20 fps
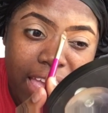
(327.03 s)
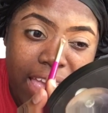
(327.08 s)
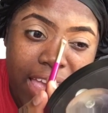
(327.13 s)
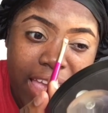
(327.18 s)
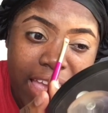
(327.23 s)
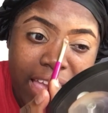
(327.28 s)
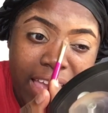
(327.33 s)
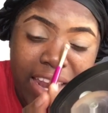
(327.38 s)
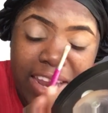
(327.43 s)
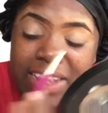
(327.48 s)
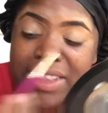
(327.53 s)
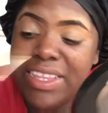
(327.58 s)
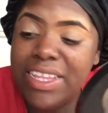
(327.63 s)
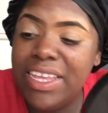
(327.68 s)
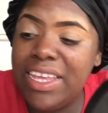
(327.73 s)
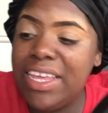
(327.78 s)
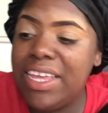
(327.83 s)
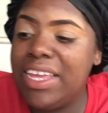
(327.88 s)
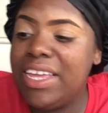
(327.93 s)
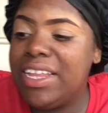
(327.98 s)

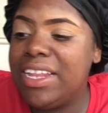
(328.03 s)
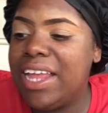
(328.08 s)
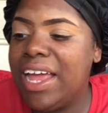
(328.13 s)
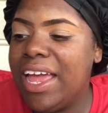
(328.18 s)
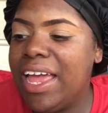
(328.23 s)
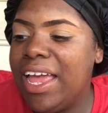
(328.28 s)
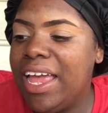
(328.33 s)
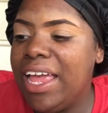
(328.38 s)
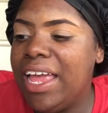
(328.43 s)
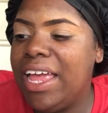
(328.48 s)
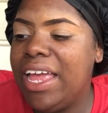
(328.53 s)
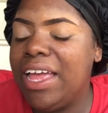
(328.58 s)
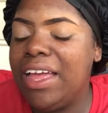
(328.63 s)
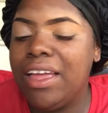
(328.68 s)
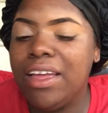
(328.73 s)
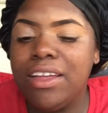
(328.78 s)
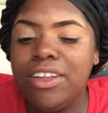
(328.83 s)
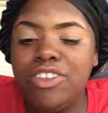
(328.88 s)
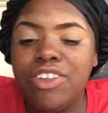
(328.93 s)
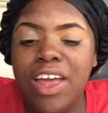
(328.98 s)
editing, like
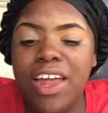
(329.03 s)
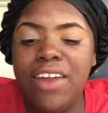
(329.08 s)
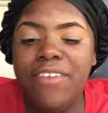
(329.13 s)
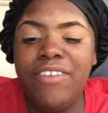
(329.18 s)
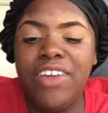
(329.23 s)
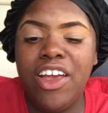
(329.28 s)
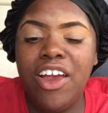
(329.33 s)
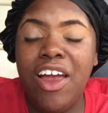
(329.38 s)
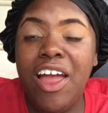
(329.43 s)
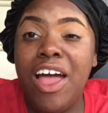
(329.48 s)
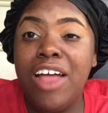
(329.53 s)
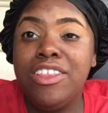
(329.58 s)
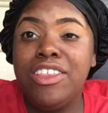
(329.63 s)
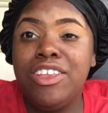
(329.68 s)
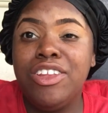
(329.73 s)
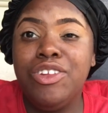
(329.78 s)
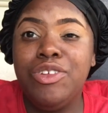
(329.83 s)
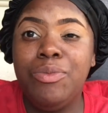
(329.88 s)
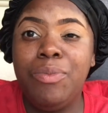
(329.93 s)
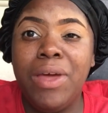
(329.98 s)
trying to figure out how to
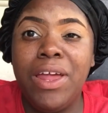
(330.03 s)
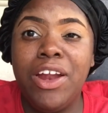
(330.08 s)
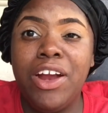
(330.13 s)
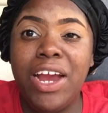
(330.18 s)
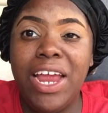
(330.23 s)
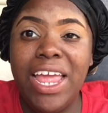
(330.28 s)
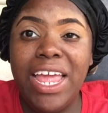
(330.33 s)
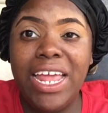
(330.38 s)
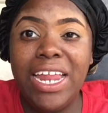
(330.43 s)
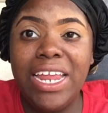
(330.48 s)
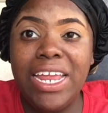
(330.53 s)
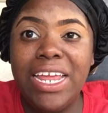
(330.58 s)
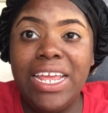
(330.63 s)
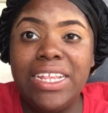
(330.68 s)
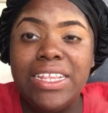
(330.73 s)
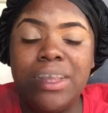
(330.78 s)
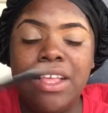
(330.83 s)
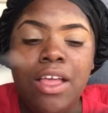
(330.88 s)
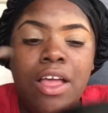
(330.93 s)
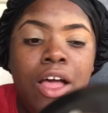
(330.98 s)
do better edits
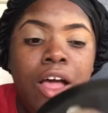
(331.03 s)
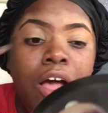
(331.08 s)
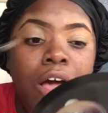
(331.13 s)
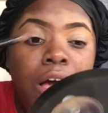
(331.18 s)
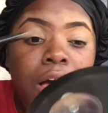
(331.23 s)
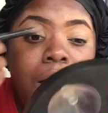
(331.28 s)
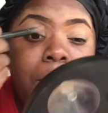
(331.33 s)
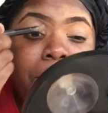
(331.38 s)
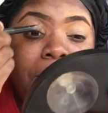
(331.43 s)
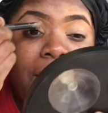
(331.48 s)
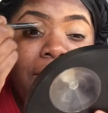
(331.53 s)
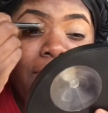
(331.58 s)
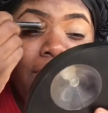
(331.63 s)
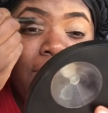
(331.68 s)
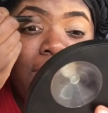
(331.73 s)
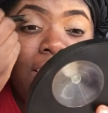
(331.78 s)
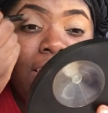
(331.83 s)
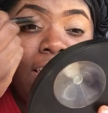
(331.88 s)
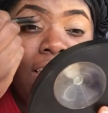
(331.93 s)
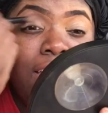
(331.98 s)
on my
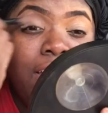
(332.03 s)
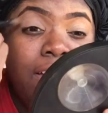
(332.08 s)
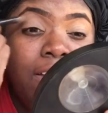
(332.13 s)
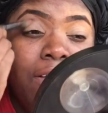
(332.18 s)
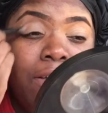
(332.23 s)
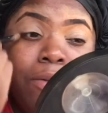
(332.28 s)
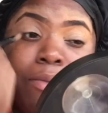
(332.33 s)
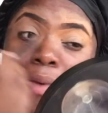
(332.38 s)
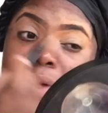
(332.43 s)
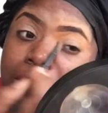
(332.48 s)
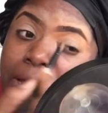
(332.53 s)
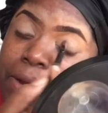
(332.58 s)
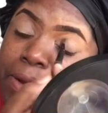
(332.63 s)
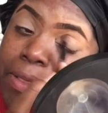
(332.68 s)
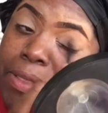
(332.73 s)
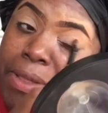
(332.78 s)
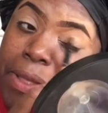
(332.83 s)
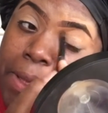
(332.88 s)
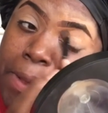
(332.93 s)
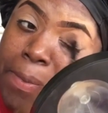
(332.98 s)
video, better
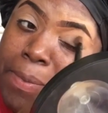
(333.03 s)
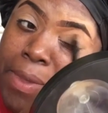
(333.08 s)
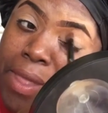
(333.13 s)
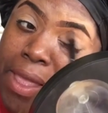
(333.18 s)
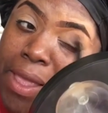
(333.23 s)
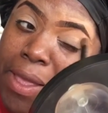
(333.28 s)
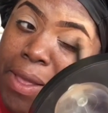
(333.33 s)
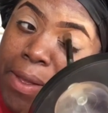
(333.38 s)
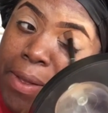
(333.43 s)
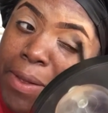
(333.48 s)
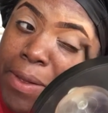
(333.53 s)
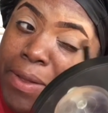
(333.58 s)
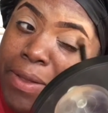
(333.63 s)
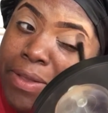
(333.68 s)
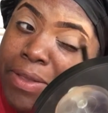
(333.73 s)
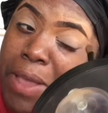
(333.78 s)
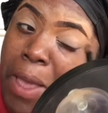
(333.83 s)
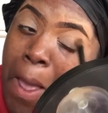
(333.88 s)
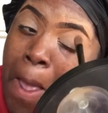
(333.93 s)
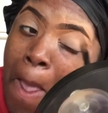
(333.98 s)
thumbnails,
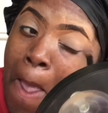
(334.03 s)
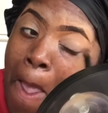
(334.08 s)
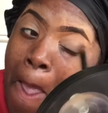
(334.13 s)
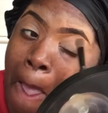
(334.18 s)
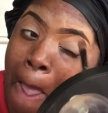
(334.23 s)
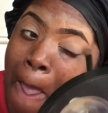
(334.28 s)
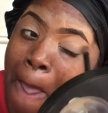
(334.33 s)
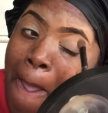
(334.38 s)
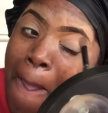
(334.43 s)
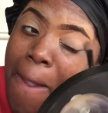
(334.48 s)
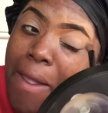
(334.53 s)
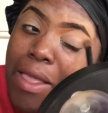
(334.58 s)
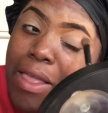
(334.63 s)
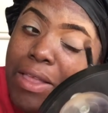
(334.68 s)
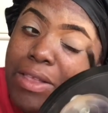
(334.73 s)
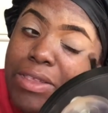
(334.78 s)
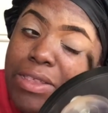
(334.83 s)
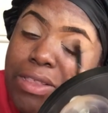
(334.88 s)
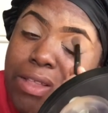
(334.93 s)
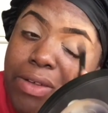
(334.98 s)

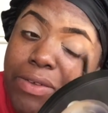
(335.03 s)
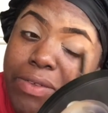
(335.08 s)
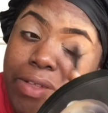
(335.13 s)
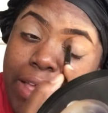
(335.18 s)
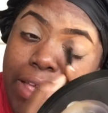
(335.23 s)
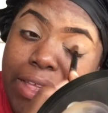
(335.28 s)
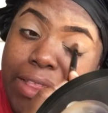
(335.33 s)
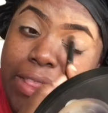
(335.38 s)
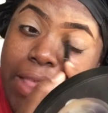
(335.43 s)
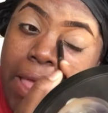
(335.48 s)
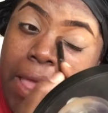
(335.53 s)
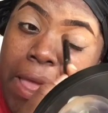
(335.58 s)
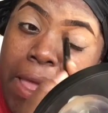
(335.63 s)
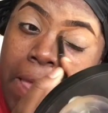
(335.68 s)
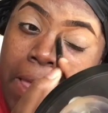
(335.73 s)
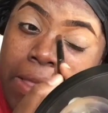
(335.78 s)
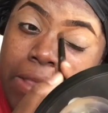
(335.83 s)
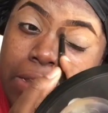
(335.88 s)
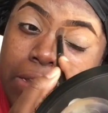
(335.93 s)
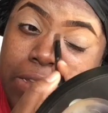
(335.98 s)
and stuff like
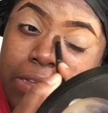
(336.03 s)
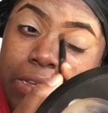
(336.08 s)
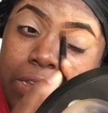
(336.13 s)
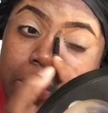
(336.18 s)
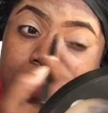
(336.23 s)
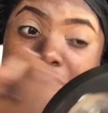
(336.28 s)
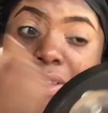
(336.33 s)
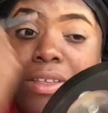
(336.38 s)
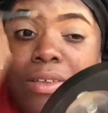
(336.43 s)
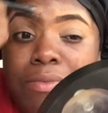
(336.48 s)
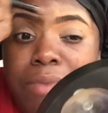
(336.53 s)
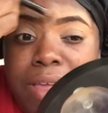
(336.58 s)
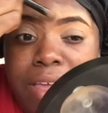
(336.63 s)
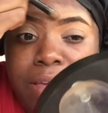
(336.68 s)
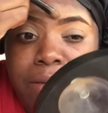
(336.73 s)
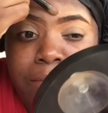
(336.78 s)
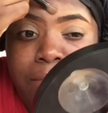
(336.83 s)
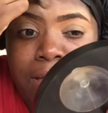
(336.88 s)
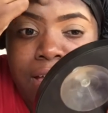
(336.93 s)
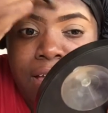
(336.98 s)
that. Just to make
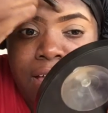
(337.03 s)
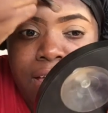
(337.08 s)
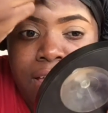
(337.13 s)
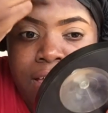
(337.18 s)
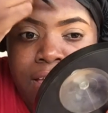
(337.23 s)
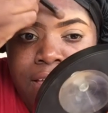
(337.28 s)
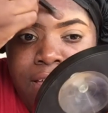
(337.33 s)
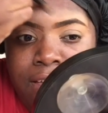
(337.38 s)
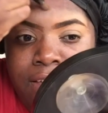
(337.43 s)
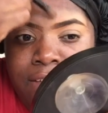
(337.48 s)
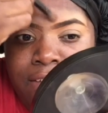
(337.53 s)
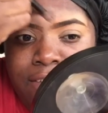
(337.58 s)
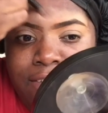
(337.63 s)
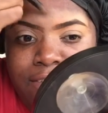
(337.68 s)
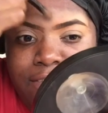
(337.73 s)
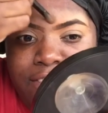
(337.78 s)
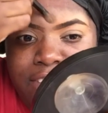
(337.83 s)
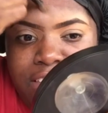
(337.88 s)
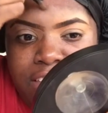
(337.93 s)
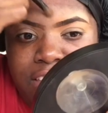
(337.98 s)
my
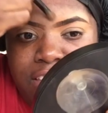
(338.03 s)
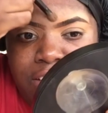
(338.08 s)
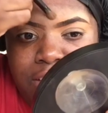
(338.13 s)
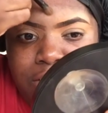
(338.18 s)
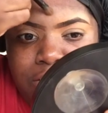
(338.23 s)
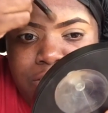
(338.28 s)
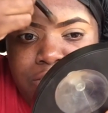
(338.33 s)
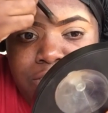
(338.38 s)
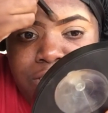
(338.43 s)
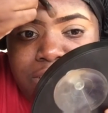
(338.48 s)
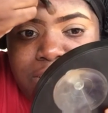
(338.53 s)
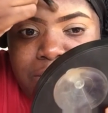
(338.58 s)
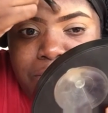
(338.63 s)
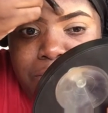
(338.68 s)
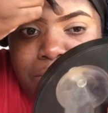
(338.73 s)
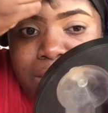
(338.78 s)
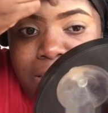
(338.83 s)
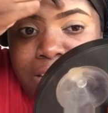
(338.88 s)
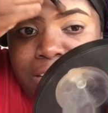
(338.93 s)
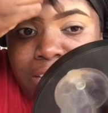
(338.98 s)
videos
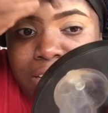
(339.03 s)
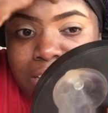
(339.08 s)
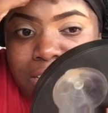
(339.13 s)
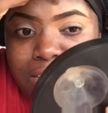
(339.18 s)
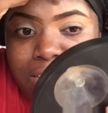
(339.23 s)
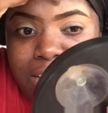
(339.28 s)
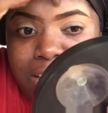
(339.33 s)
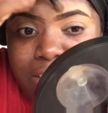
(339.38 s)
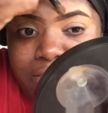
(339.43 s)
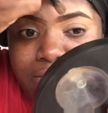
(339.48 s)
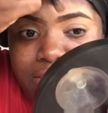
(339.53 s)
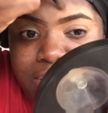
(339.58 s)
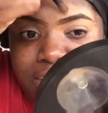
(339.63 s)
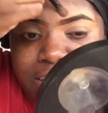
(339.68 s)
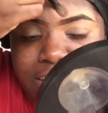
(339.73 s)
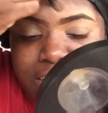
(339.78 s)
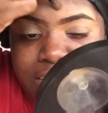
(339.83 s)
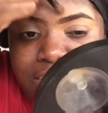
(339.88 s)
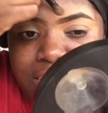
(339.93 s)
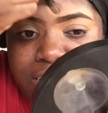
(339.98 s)
better because every
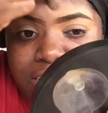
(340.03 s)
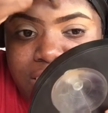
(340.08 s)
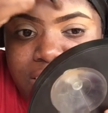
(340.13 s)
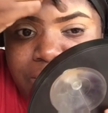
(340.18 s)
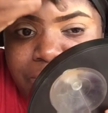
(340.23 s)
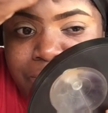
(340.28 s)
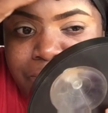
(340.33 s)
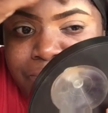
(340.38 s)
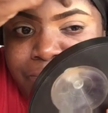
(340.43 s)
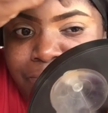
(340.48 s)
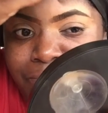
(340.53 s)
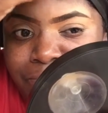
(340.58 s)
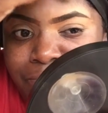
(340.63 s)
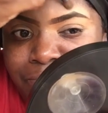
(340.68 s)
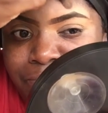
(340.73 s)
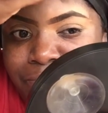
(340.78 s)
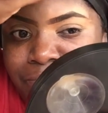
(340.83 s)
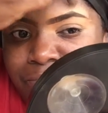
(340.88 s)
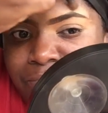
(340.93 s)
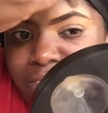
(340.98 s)
now and then
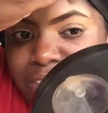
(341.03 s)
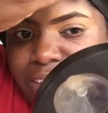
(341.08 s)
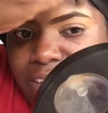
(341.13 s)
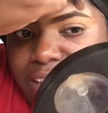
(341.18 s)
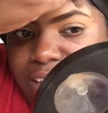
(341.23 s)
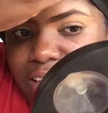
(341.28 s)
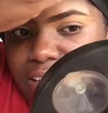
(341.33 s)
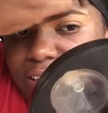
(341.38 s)
okay